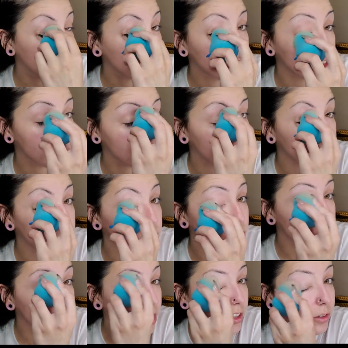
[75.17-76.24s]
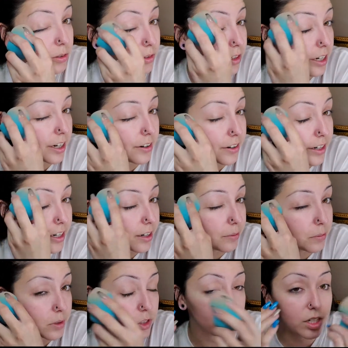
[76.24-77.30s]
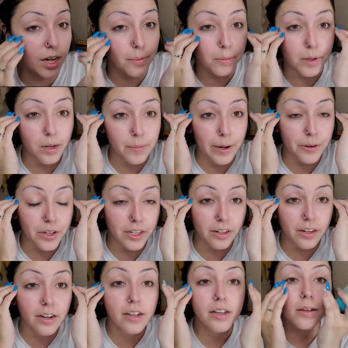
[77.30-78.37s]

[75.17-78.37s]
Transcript: Just this general area. I'm going to stop right about here